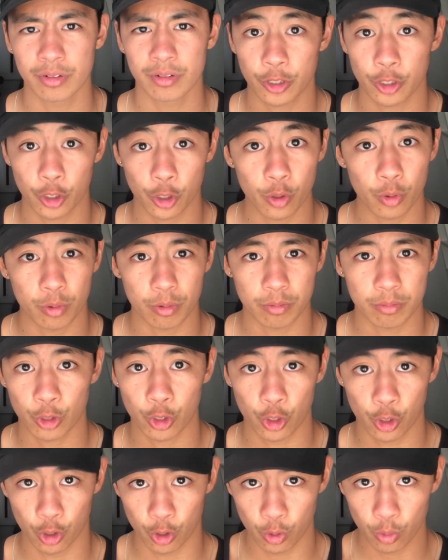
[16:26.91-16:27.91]
You
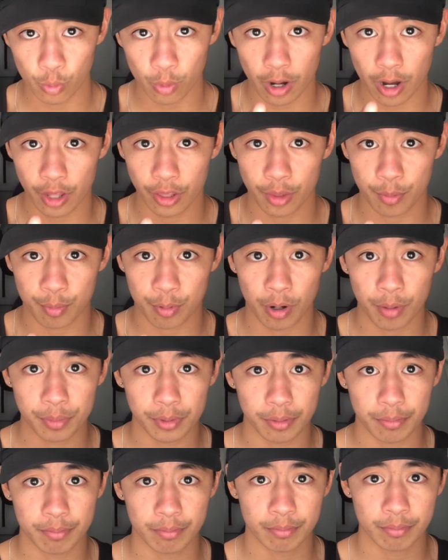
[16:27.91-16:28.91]
are the
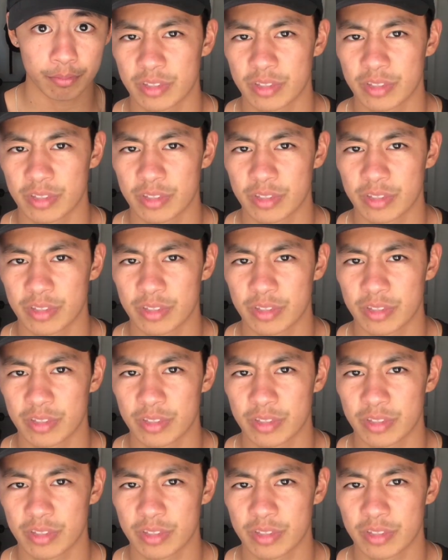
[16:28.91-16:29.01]
problem.